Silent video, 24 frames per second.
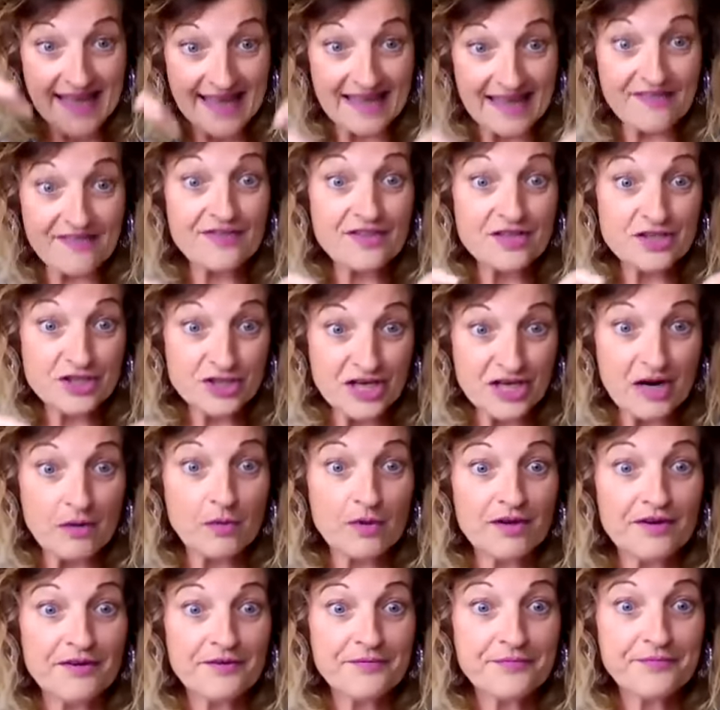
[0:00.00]
in the
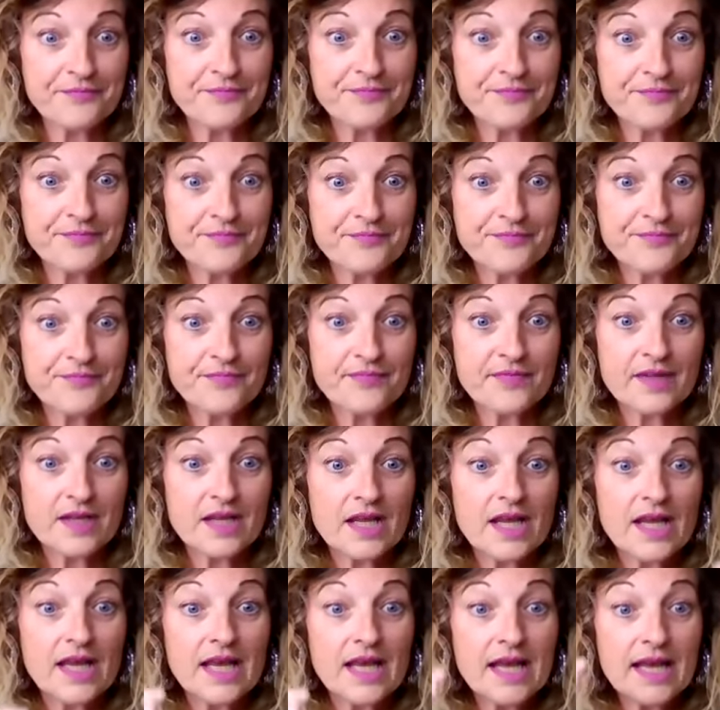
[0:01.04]
shower
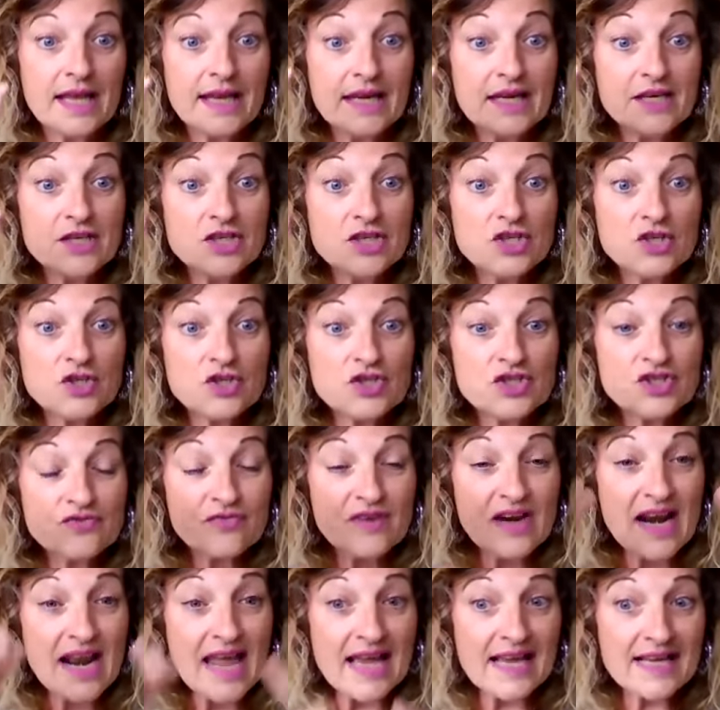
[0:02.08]
and it just
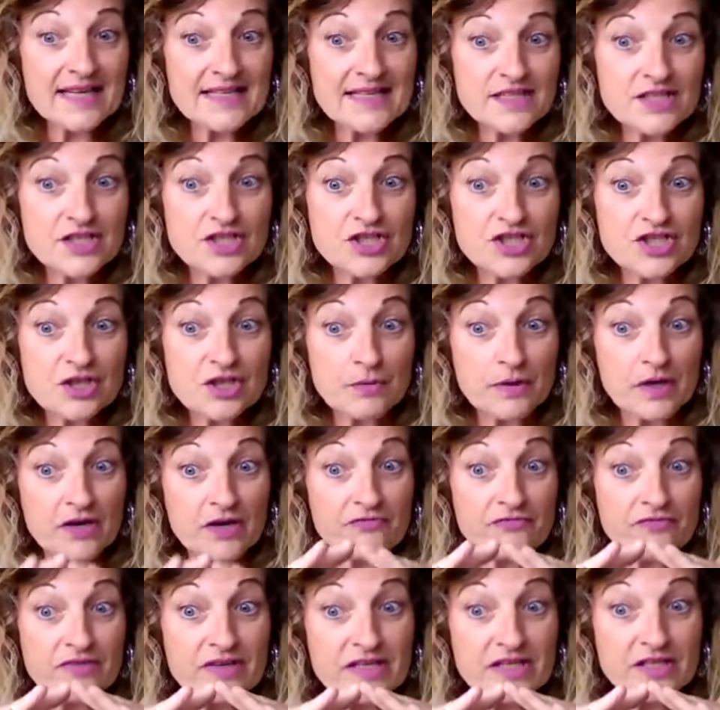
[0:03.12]
relaxes you
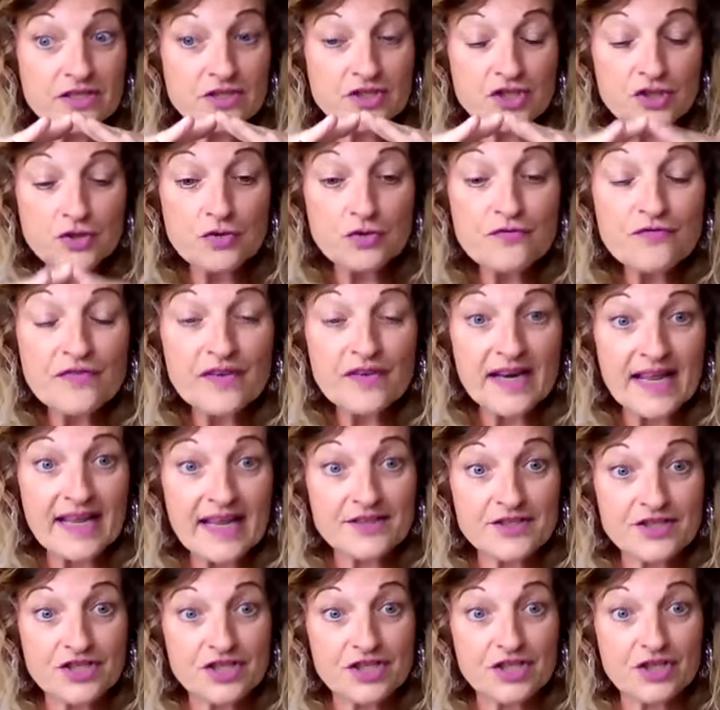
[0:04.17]
and
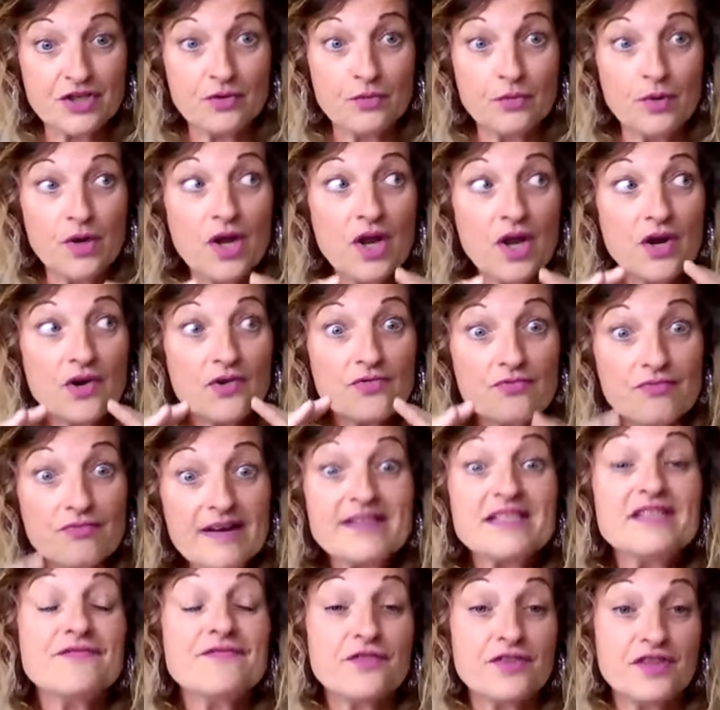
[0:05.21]
rejuvenates you
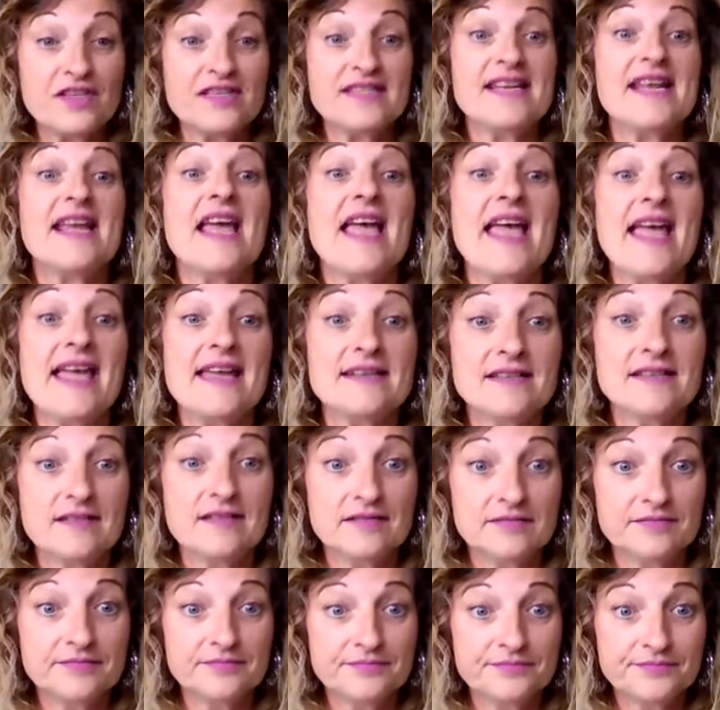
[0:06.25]
ready for the day ahead.
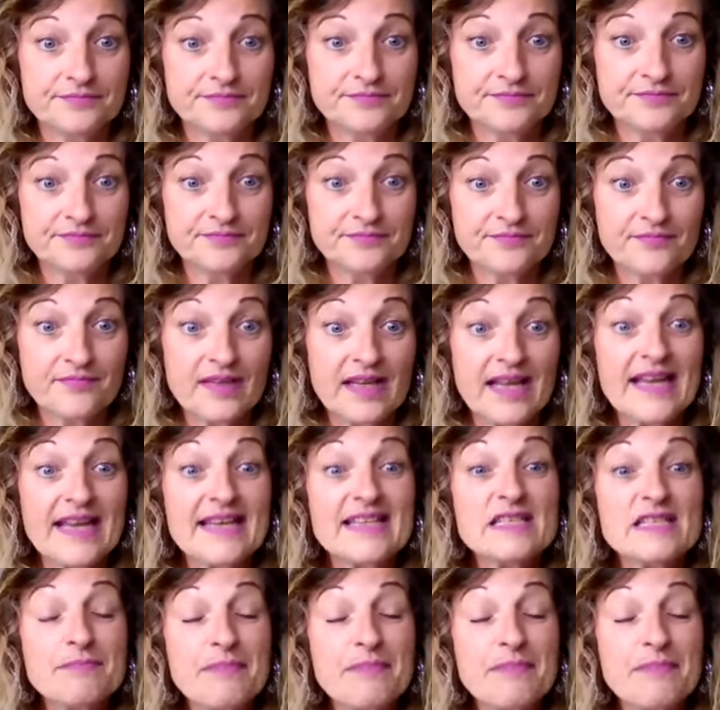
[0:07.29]
I love